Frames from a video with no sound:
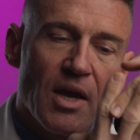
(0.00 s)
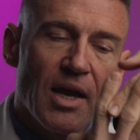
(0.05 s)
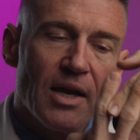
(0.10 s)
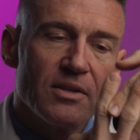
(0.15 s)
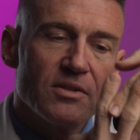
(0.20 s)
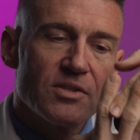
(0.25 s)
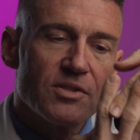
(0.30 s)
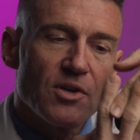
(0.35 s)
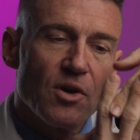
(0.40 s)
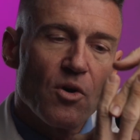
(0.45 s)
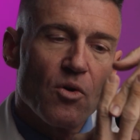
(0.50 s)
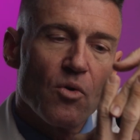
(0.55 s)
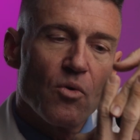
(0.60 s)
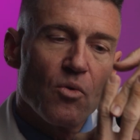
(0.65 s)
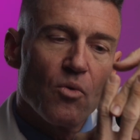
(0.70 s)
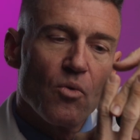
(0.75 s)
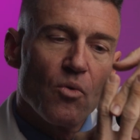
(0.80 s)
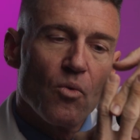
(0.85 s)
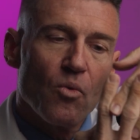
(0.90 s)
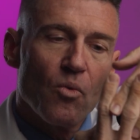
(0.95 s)
And so
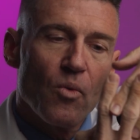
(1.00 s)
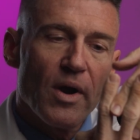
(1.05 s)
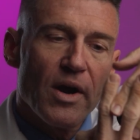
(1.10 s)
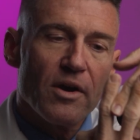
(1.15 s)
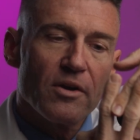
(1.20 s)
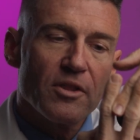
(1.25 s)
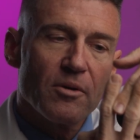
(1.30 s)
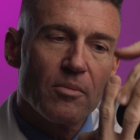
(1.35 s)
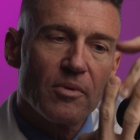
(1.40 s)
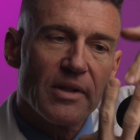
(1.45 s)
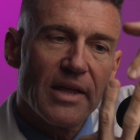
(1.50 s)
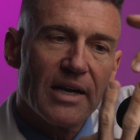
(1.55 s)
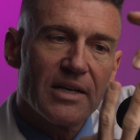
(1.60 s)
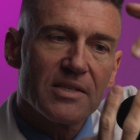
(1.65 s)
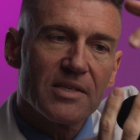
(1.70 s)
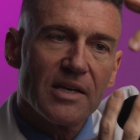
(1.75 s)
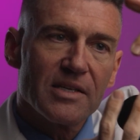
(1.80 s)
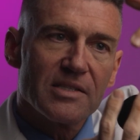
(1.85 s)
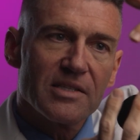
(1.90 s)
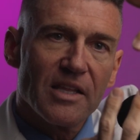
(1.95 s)
where the
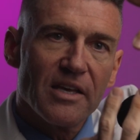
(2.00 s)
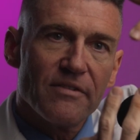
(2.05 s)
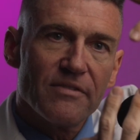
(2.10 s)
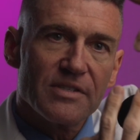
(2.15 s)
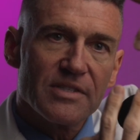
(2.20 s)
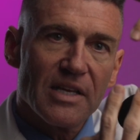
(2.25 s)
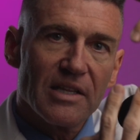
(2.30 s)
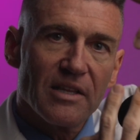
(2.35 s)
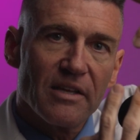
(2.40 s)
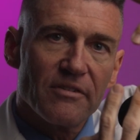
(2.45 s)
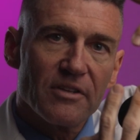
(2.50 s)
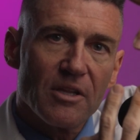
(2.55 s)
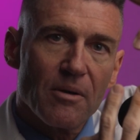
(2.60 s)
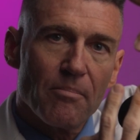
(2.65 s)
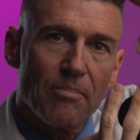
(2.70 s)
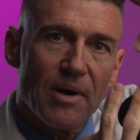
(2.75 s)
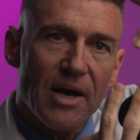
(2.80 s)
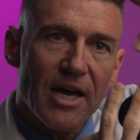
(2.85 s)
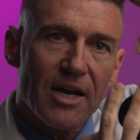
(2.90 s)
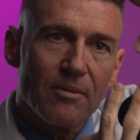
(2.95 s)
melanocytes live is they live in the
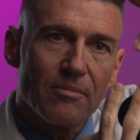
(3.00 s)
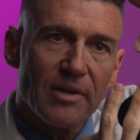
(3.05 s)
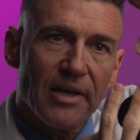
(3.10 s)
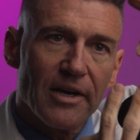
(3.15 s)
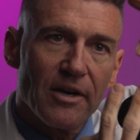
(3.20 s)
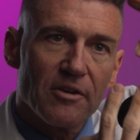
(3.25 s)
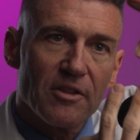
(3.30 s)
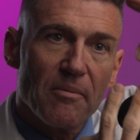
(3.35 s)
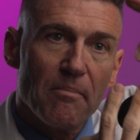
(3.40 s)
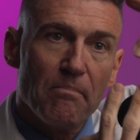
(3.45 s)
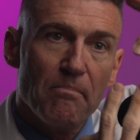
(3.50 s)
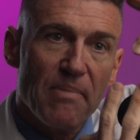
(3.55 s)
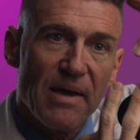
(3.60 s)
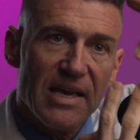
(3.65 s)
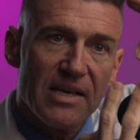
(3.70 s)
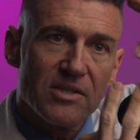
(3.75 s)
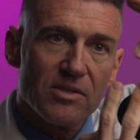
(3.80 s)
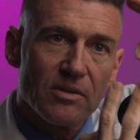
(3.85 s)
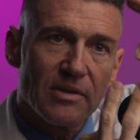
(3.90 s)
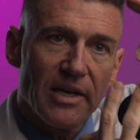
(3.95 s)
bottom layer, the
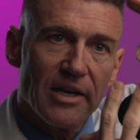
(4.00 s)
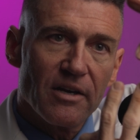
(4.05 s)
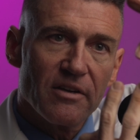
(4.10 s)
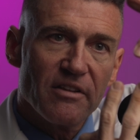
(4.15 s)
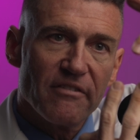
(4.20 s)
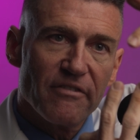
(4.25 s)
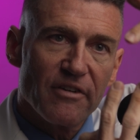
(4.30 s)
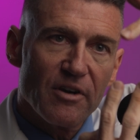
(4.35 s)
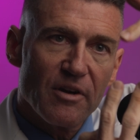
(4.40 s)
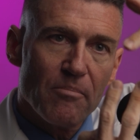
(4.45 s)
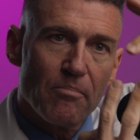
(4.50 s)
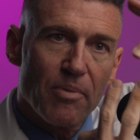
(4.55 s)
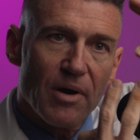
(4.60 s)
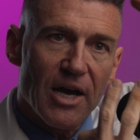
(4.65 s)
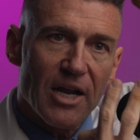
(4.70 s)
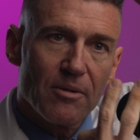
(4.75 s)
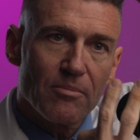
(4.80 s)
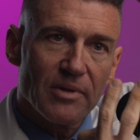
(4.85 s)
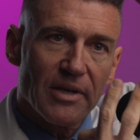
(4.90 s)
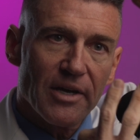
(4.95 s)
basal layer, the very
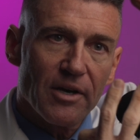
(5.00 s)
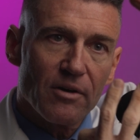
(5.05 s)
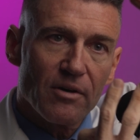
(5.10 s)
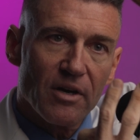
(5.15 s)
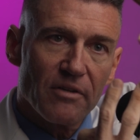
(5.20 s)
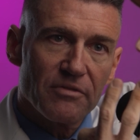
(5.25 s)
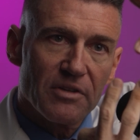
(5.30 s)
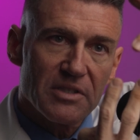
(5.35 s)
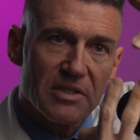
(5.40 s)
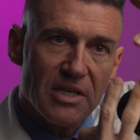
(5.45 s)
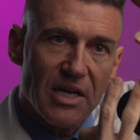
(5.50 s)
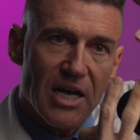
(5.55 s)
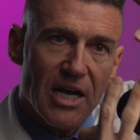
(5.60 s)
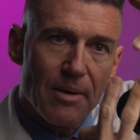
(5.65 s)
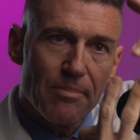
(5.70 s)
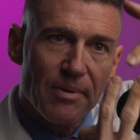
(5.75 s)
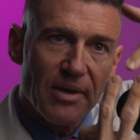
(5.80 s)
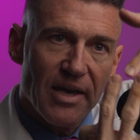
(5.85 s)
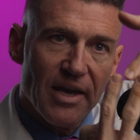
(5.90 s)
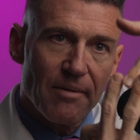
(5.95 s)
bottom layer of the
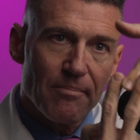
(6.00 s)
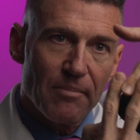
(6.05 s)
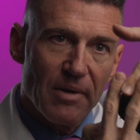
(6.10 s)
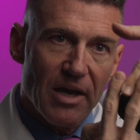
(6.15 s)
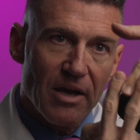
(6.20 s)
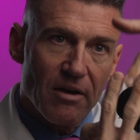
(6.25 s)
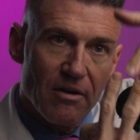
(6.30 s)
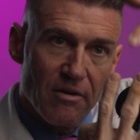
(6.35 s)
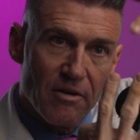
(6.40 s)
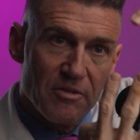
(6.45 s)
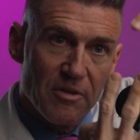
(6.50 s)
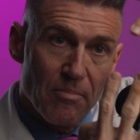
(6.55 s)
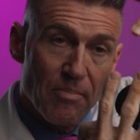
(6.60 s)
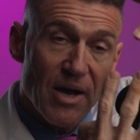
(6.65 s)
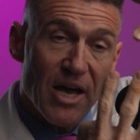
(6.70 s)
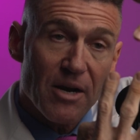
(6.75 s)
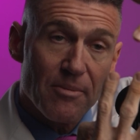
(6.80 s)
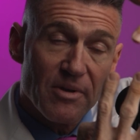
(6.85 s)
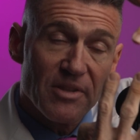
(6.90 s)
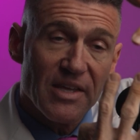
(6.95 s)

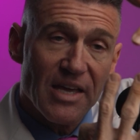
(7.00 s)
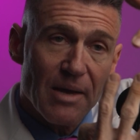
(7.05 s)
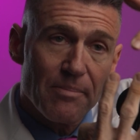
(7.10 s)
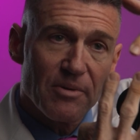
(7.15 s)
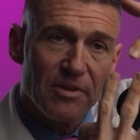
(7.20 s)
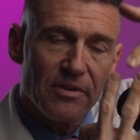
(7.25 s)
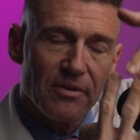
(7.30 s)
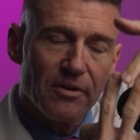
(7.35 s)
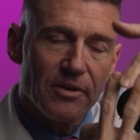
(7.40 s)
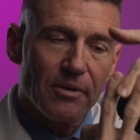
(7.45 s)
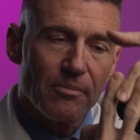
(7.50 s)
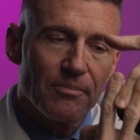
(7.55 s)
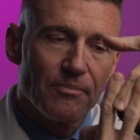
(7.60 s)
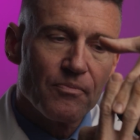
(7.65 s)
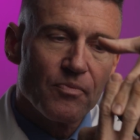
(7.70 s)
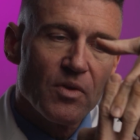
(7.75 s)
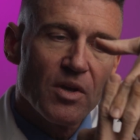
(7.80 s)
bottom of the epithelium.